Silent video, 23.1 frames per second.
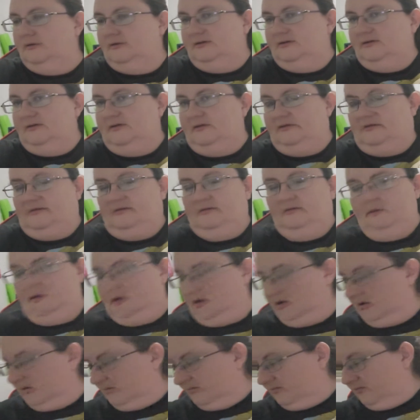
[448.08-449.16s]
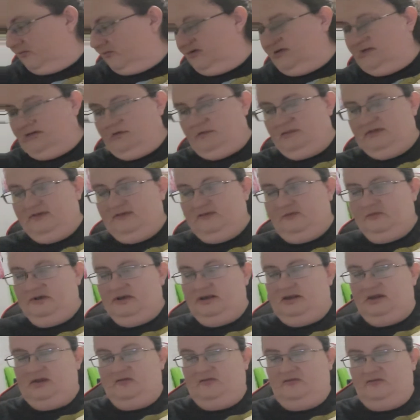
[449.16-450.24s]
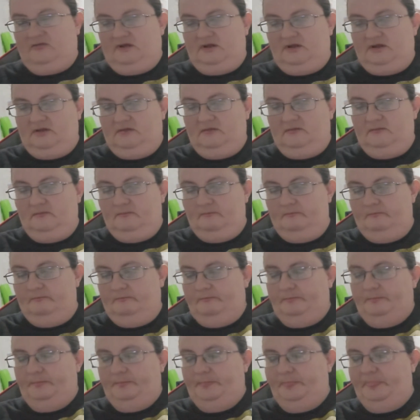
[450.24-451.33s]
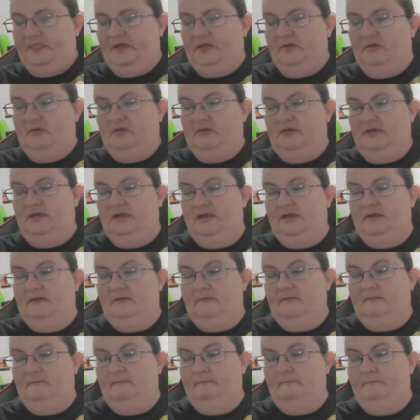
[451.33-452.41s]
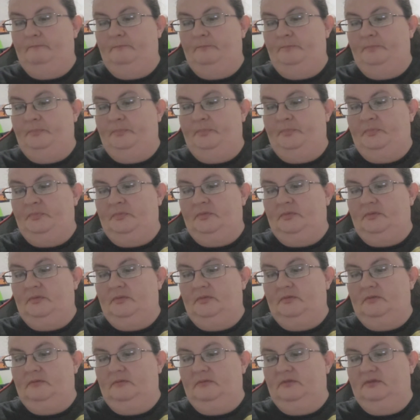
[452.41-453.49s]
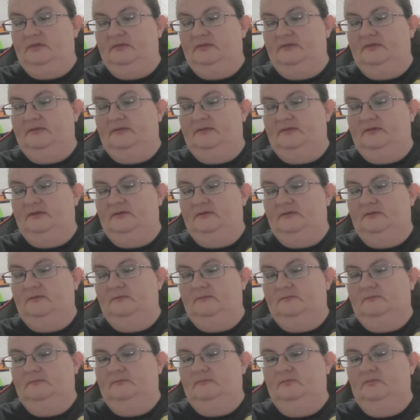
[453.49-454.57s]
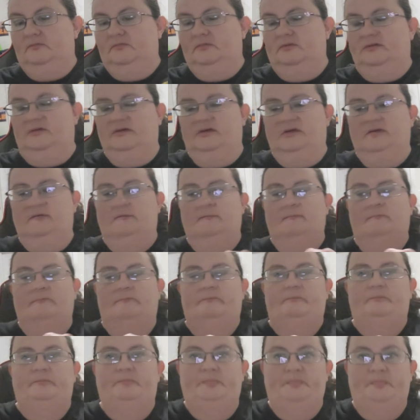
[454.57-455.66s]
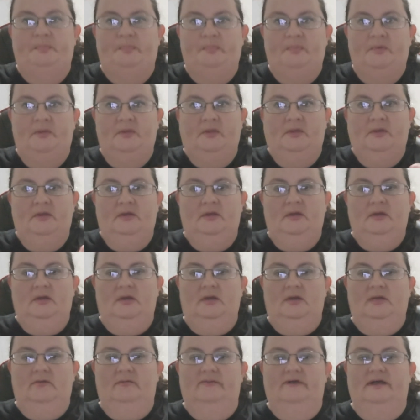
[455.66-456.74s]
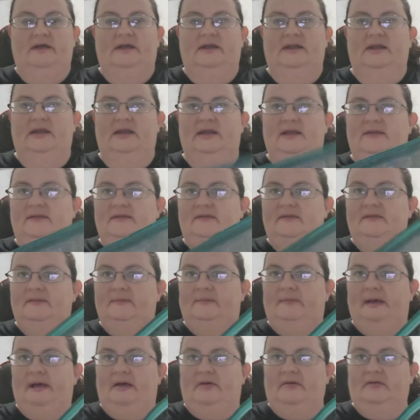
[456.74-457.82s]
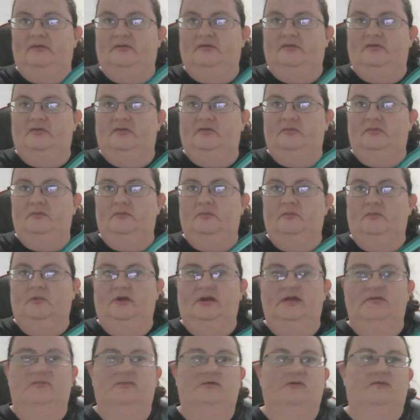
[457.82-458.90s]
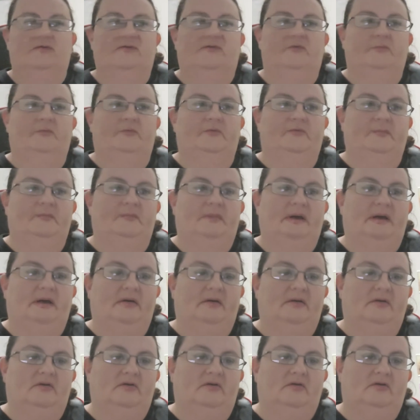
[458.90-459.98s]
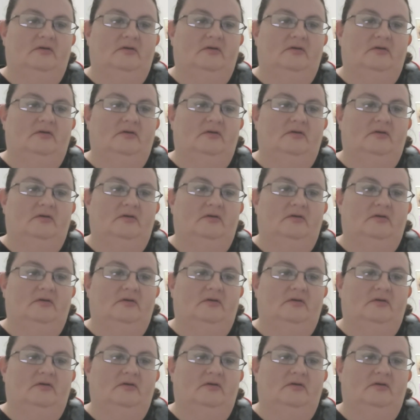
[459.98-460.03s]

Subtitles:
I'm really missing my knife right now. Okay. Get this out. There you go. It's got a nice zip pouch, right? Reusable zip pouch.